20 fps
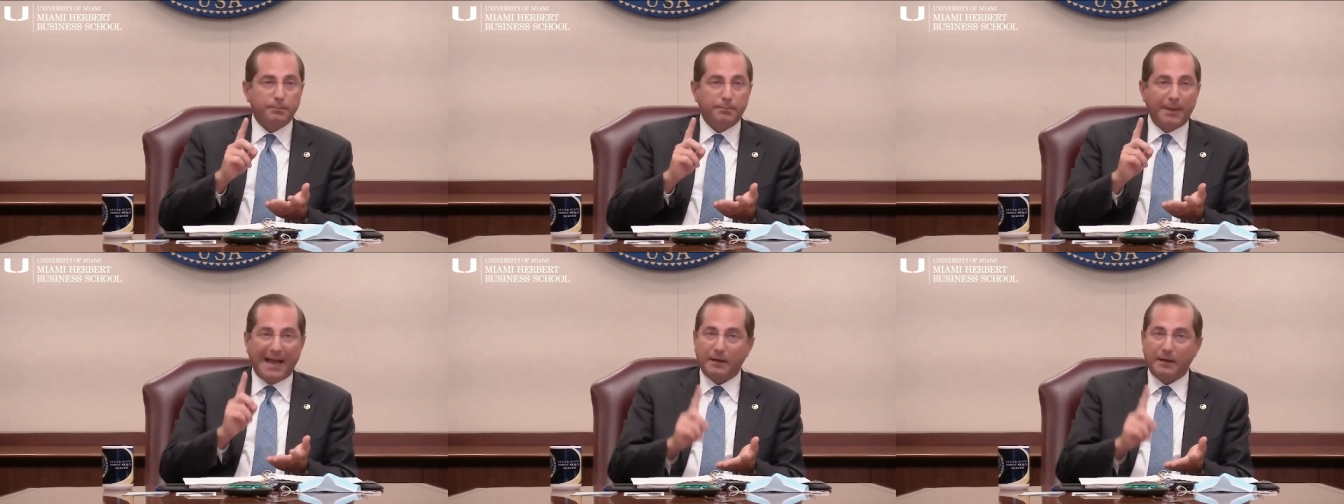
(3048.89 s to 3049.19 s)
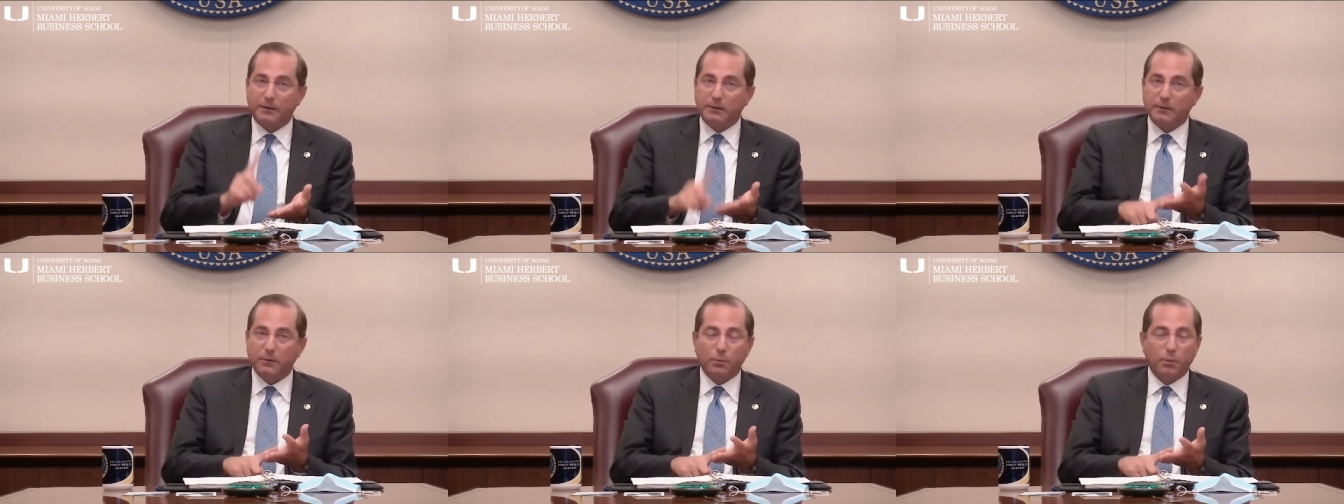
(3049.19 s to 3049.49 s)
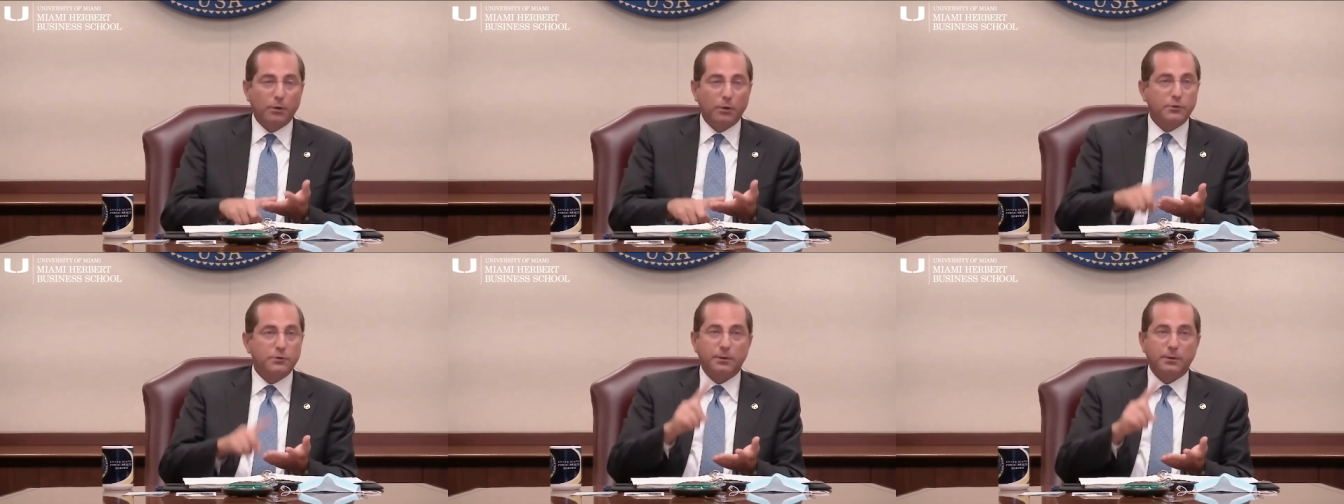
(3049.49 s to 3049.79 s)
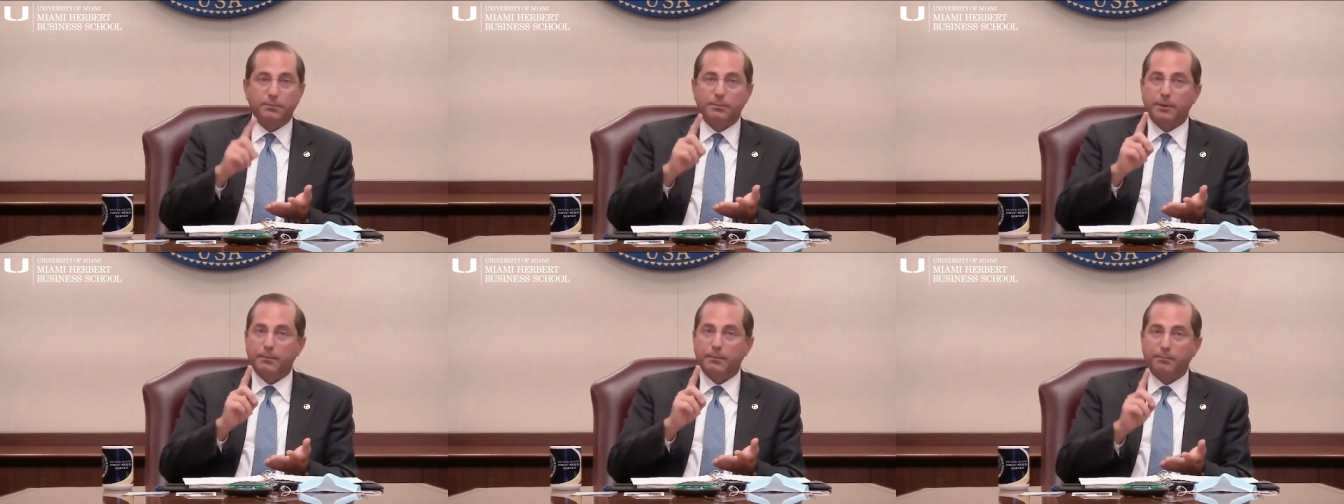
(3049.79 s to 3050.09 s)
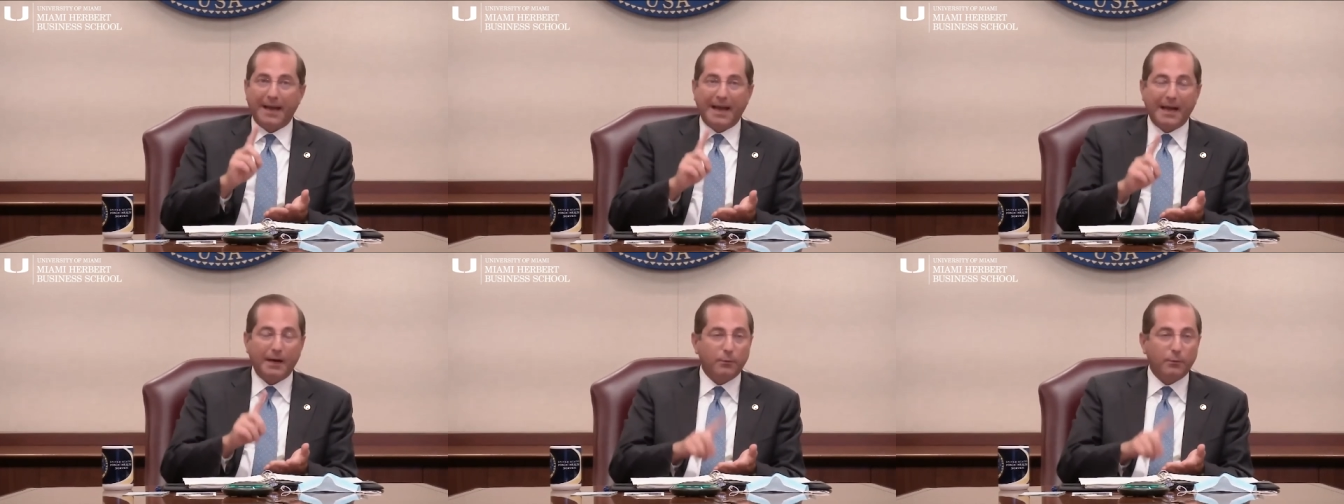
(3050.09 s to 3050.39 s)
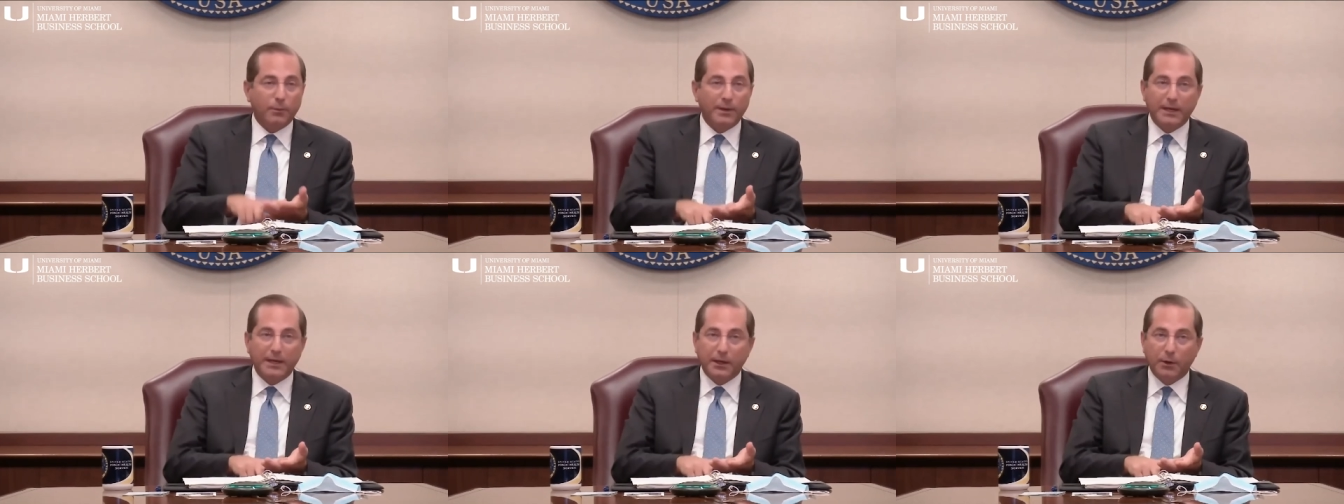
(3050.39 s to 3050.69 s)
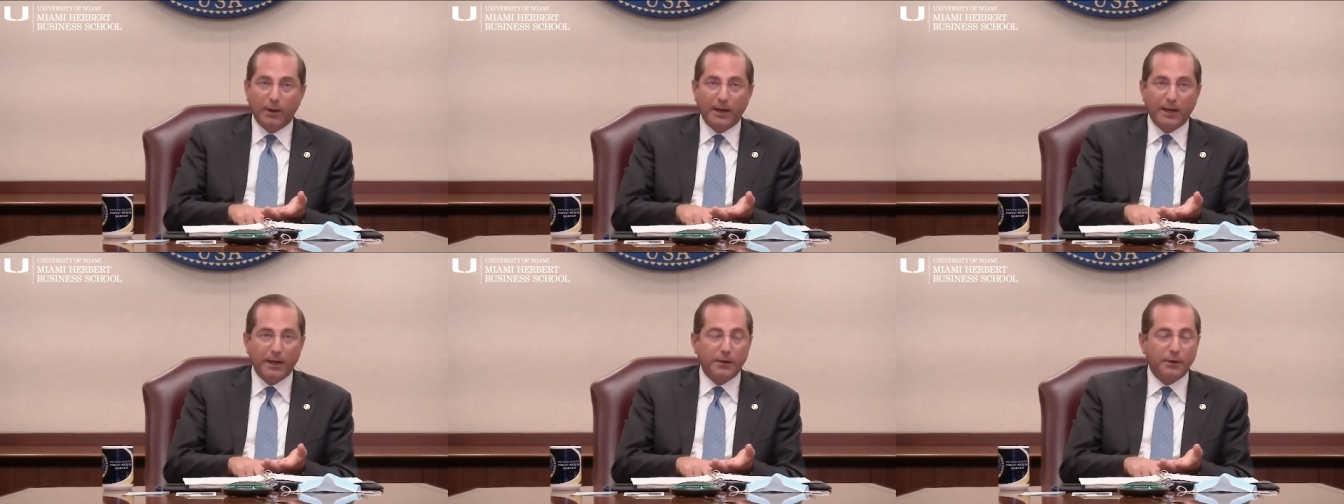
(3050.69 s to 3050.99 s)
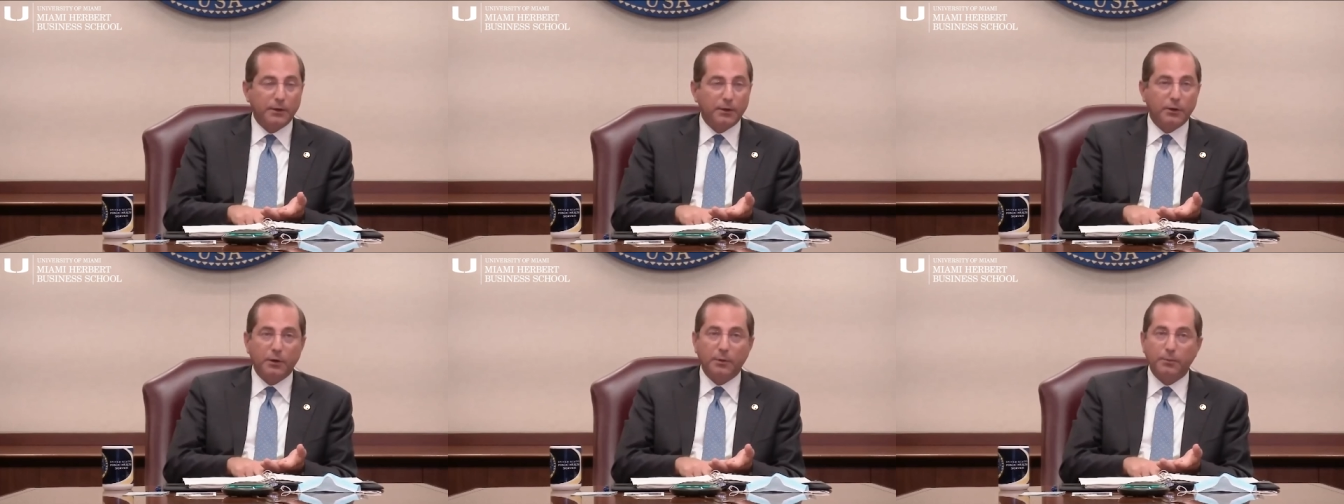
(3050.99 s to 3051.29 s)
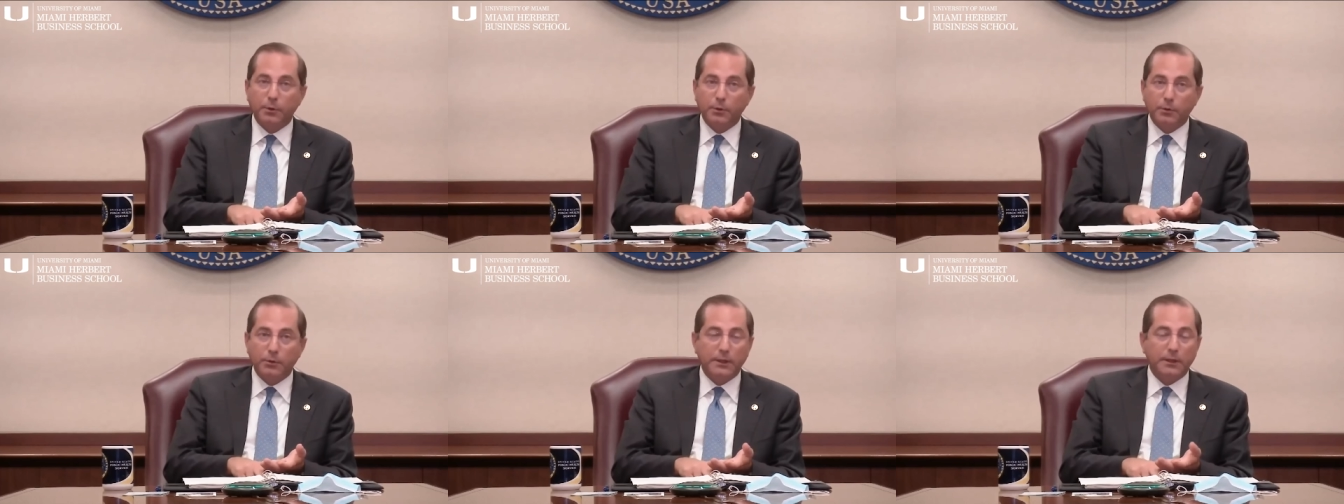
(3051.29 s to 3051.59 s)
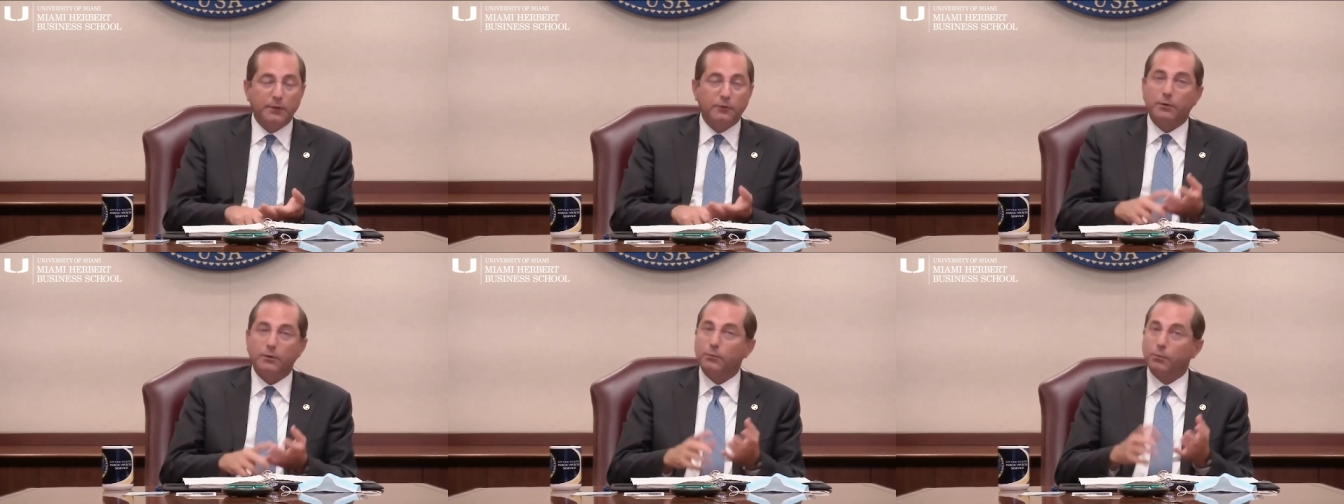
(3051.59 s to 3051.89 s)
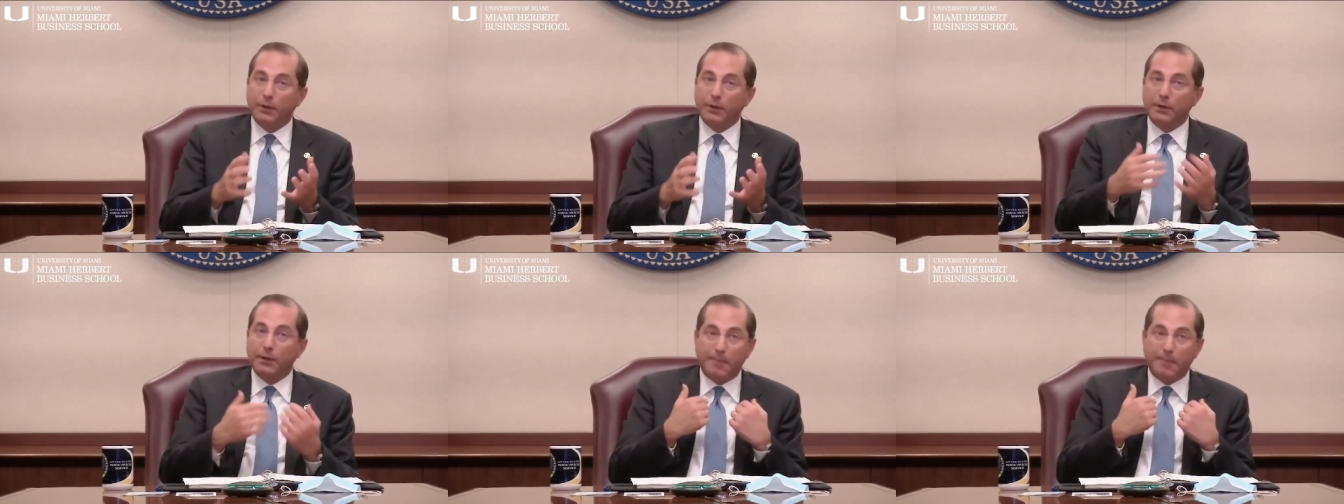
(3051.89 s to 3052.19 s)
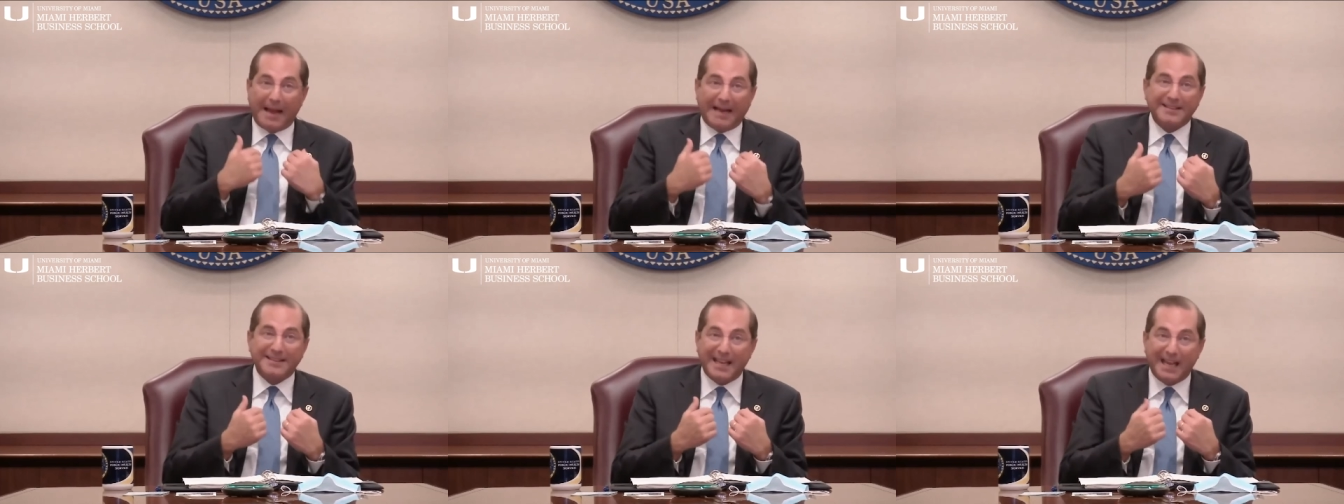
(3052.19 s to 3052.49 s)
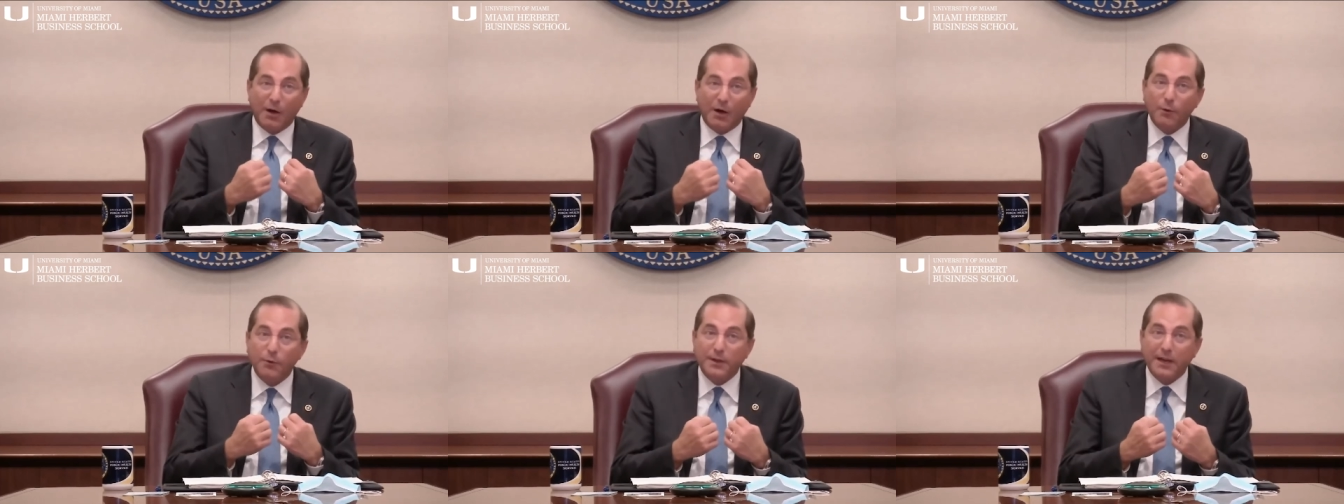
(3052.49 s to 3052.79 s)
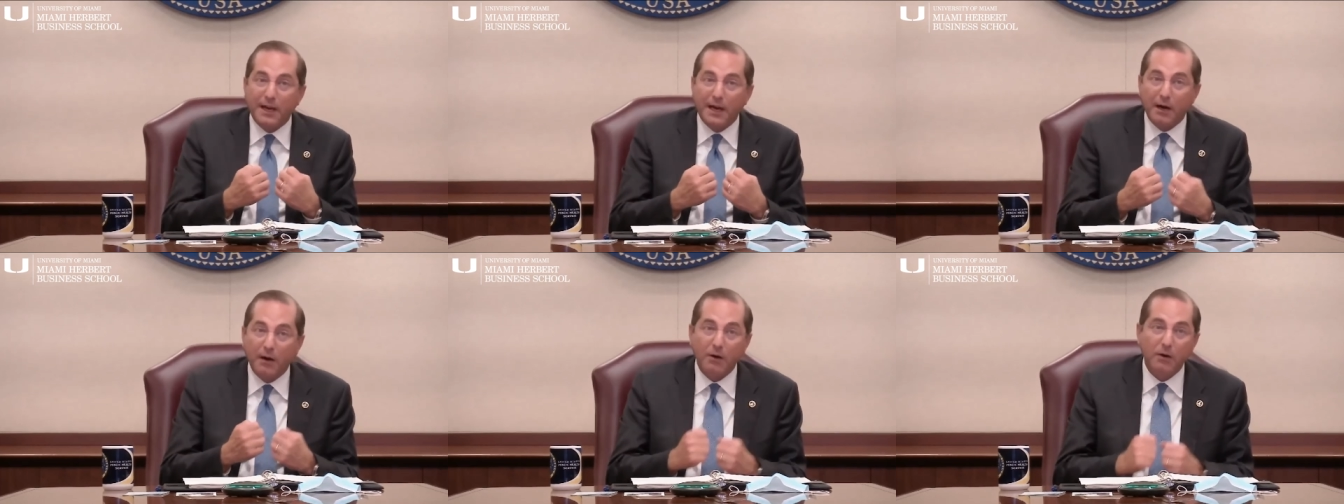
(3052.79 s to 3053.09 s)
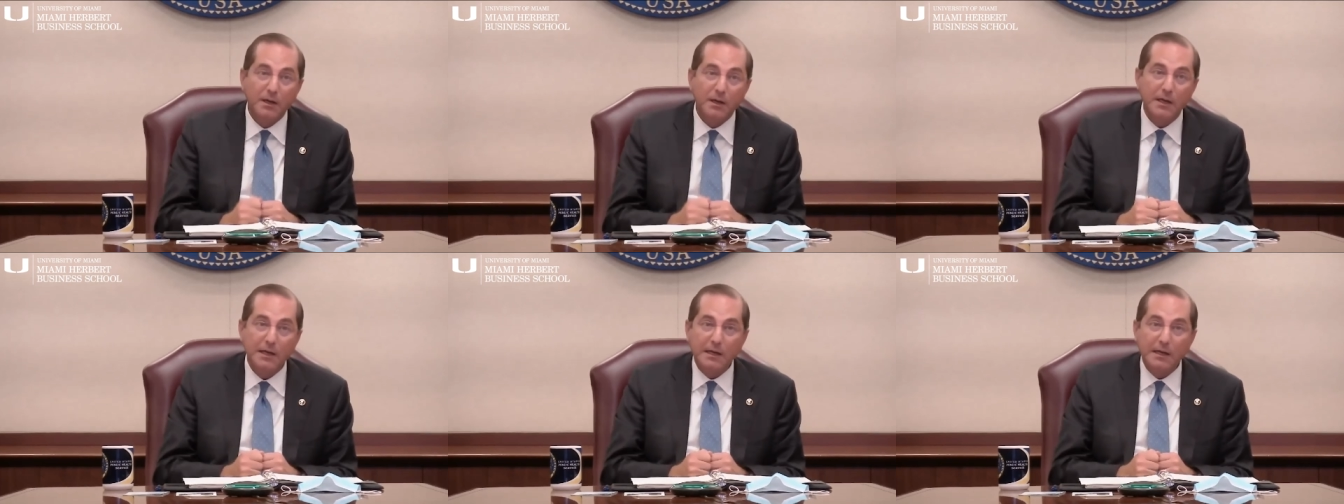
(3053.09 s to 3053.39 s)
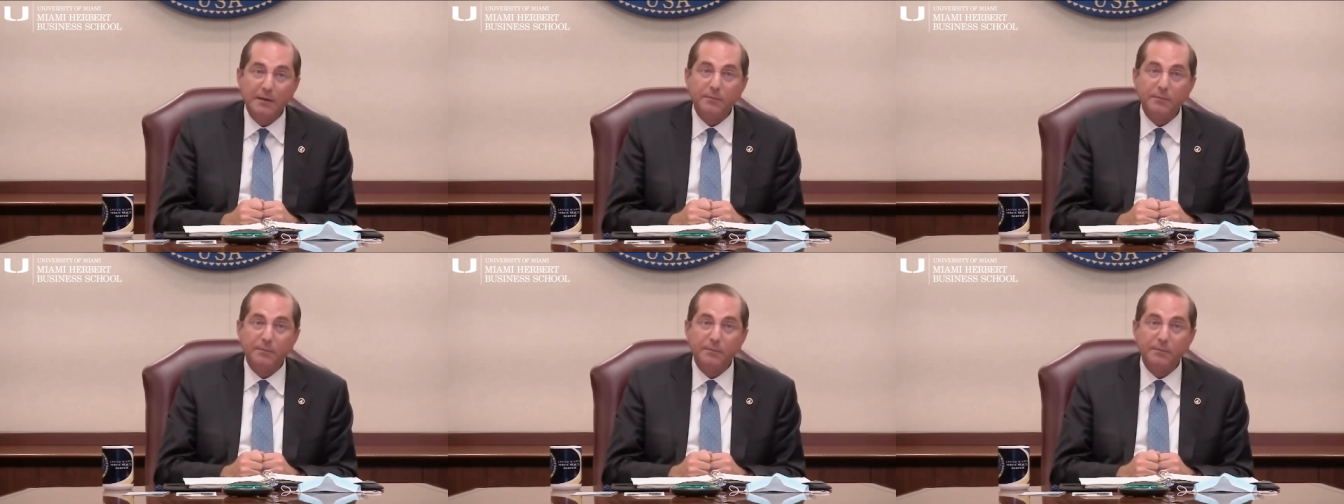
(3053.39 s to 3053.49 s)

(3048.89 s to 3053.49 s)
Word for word: back to worship, back reintegrated in their communities, really back to healthcare,